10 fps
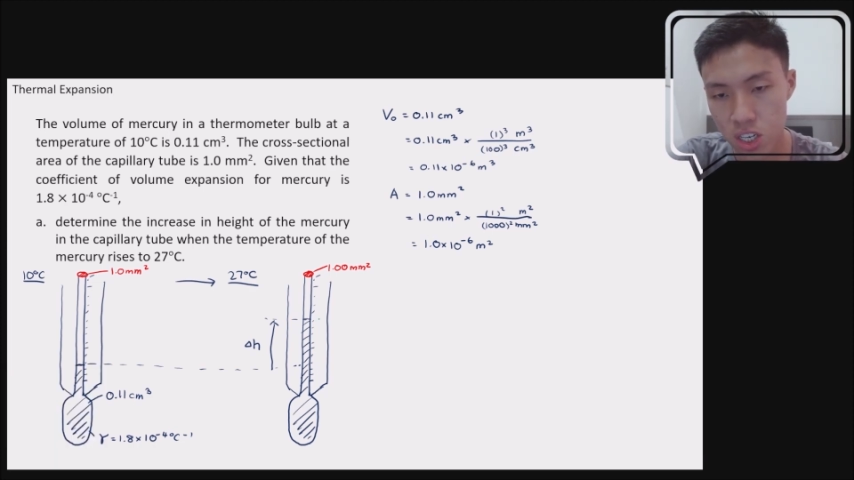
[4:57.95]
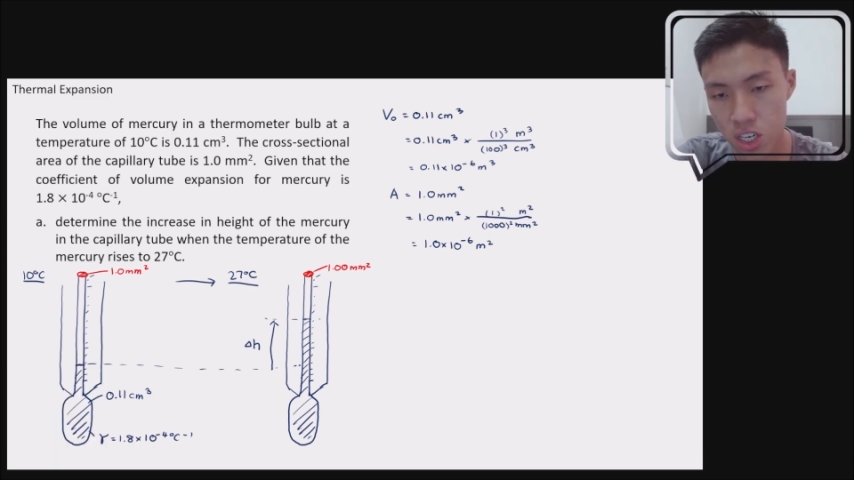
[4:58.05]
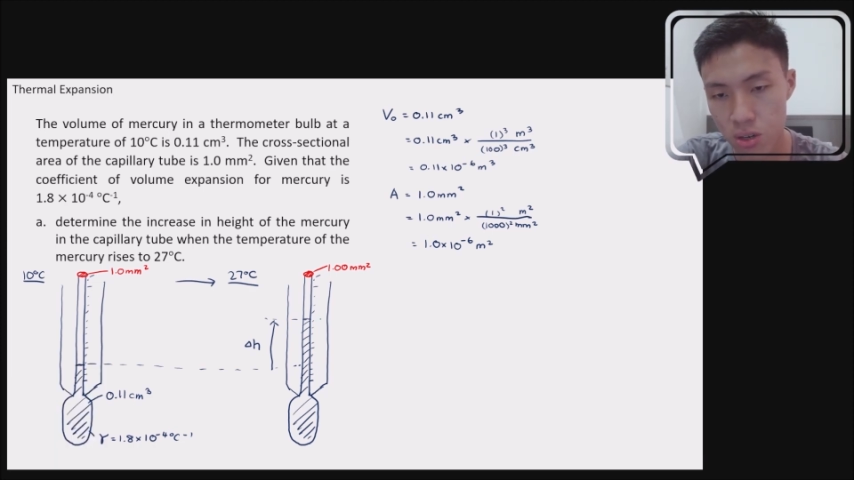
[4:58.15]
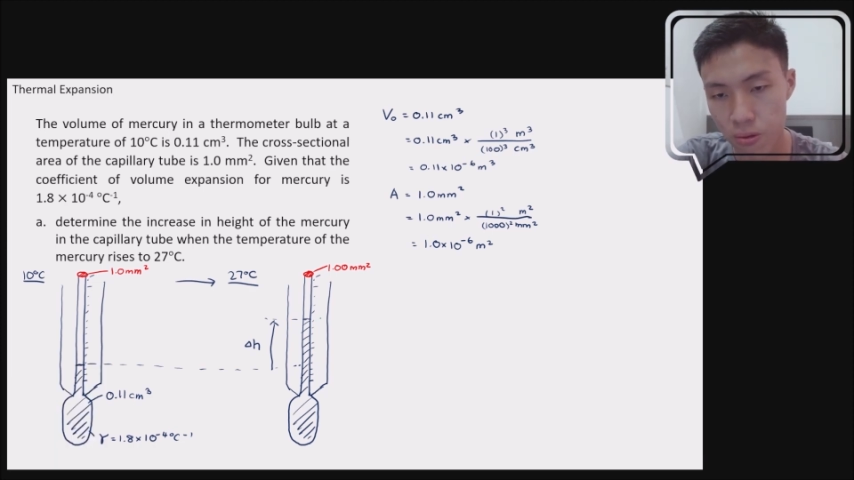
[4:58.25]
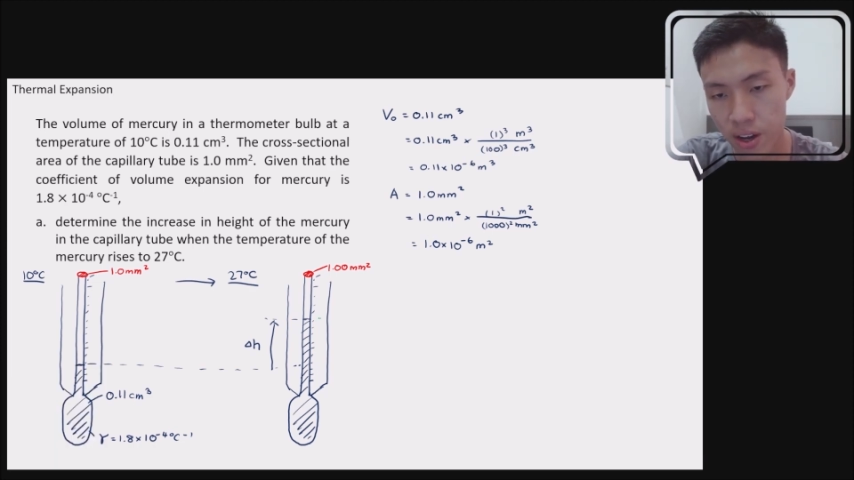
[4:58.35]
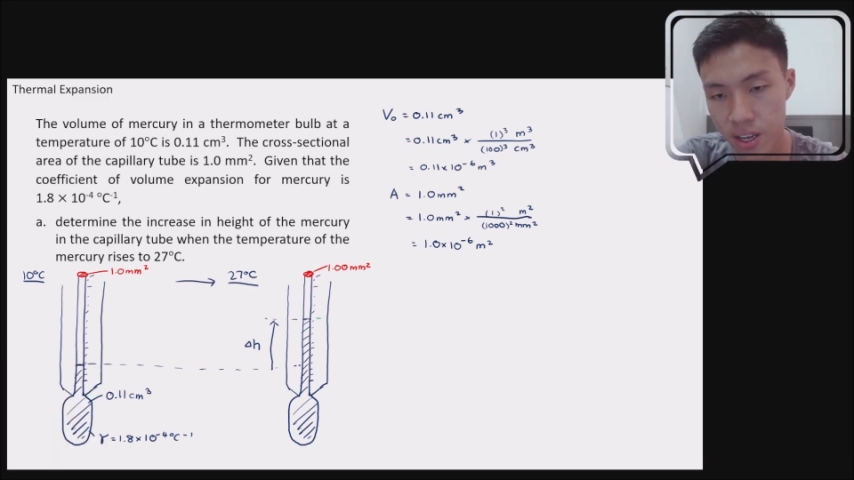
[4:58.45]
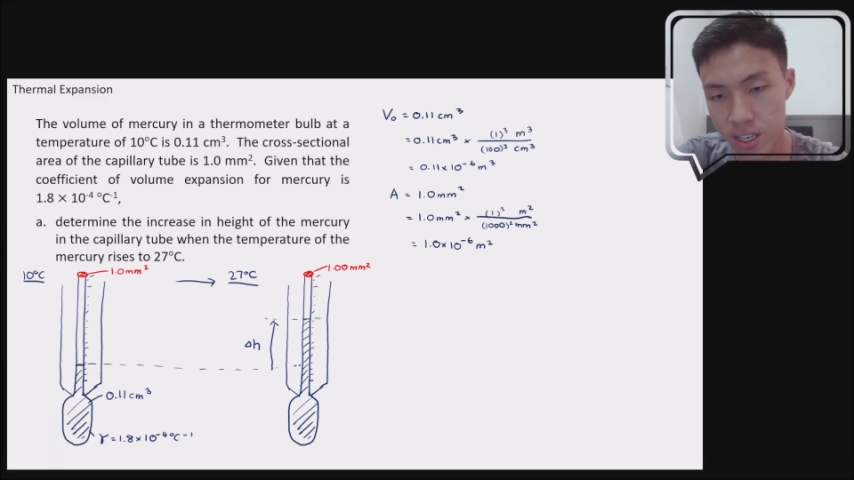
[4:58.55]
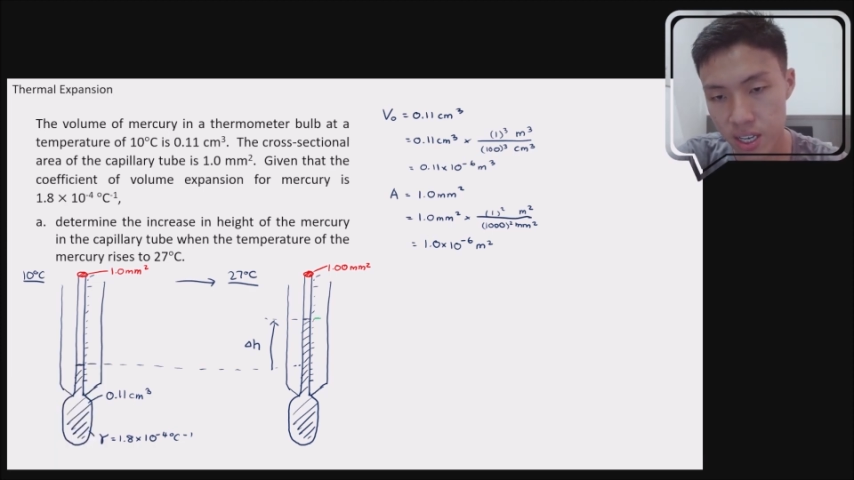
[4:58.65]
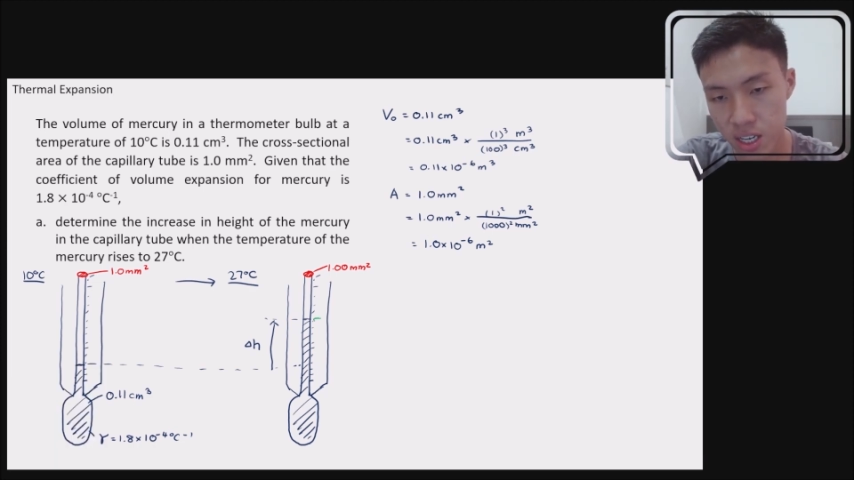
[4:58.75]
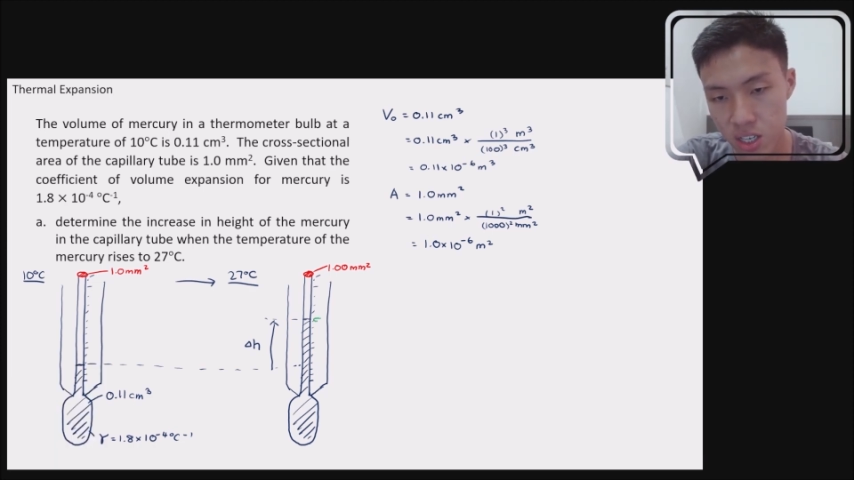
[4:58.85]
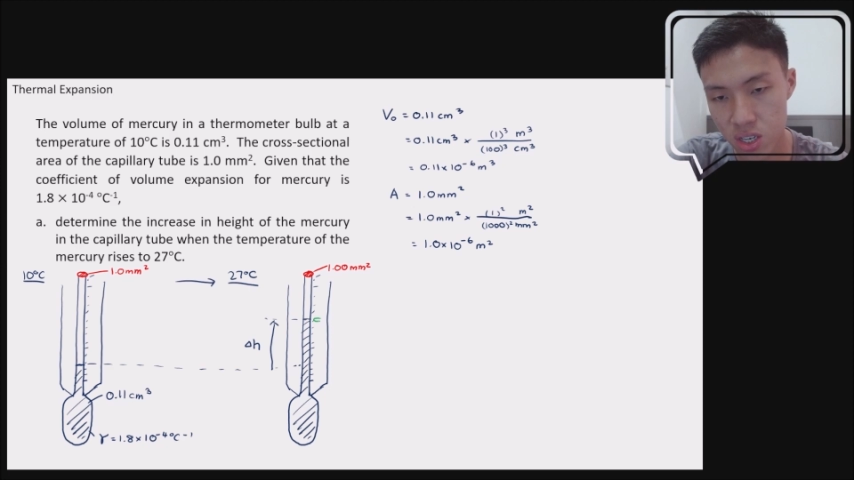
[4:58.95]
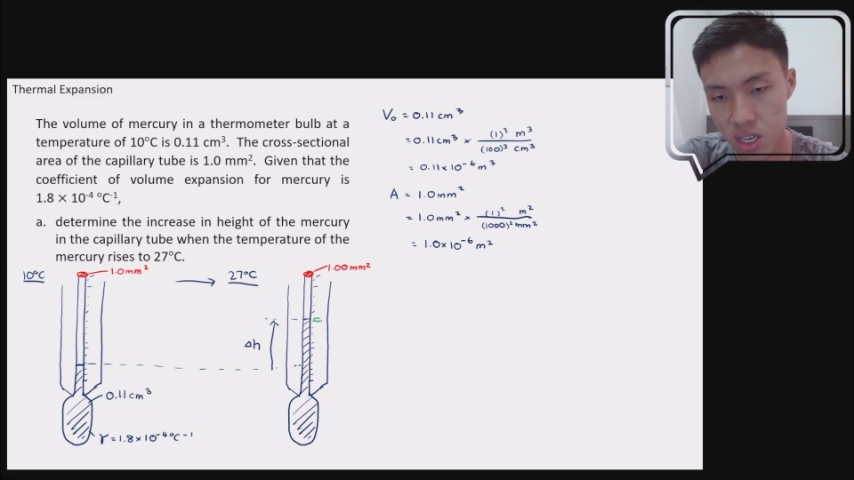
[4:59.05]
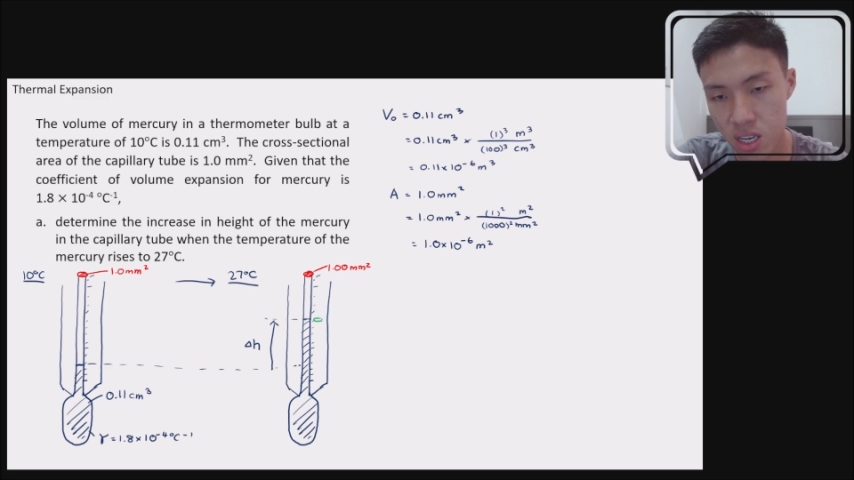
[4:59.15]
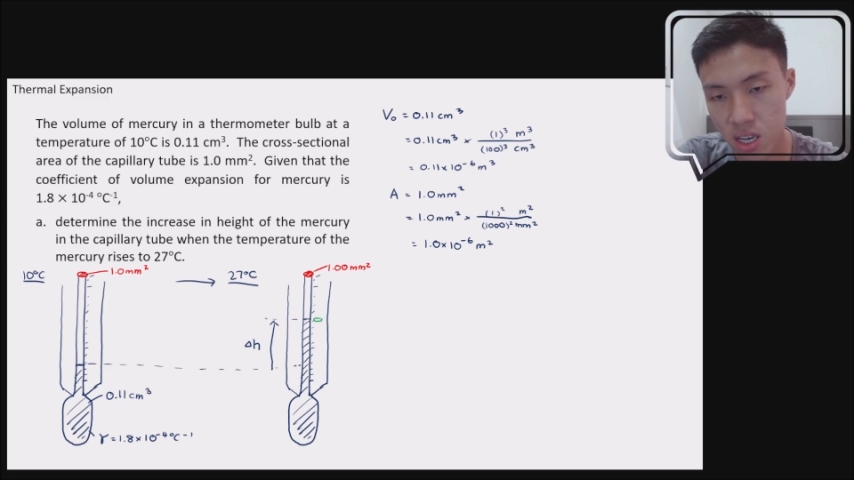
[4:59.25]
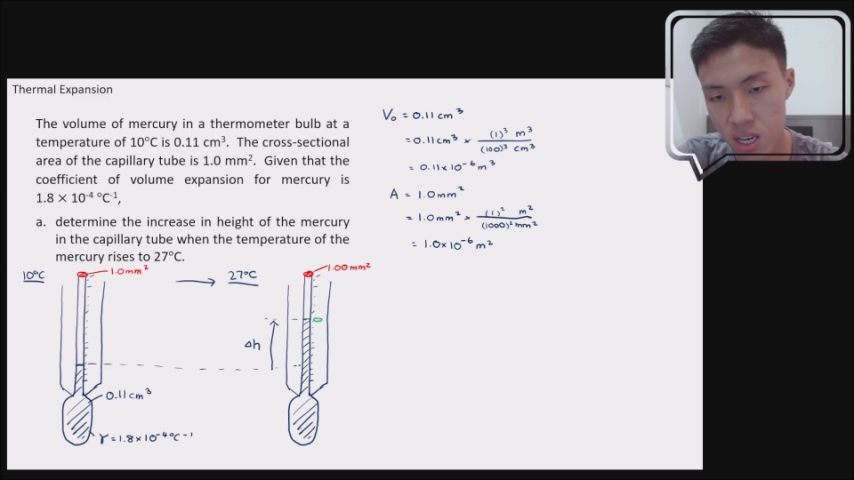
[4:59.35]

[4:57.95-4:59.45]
change of height is actually